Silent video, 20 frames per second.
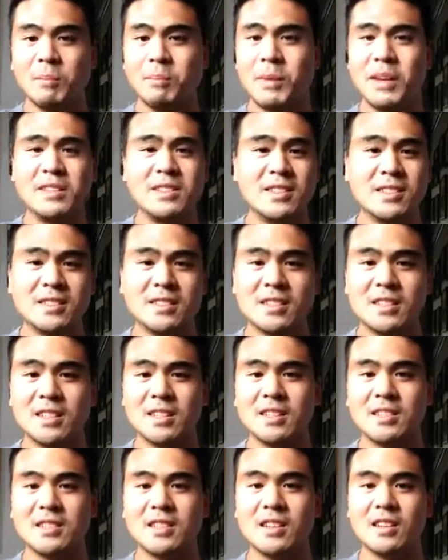
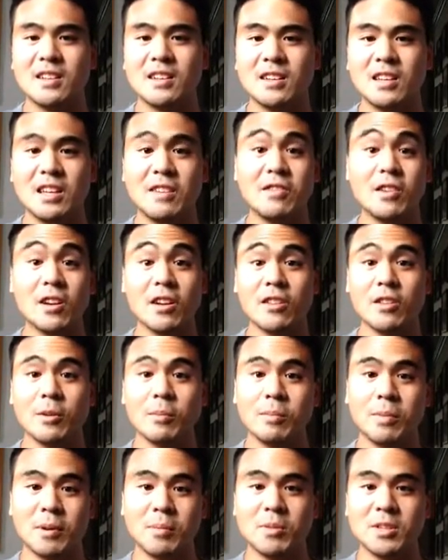businesses and even other
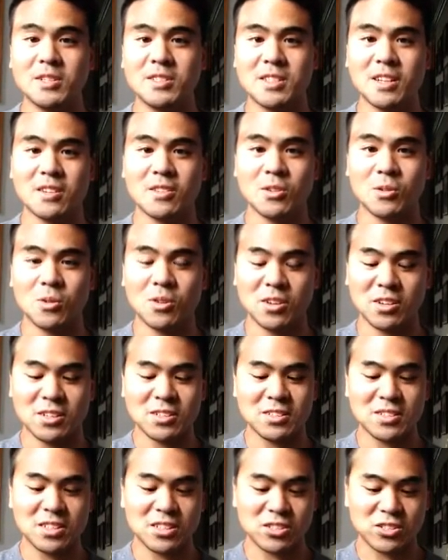public sector
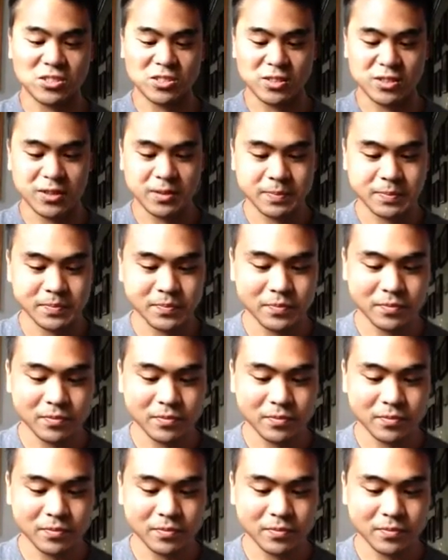organizations.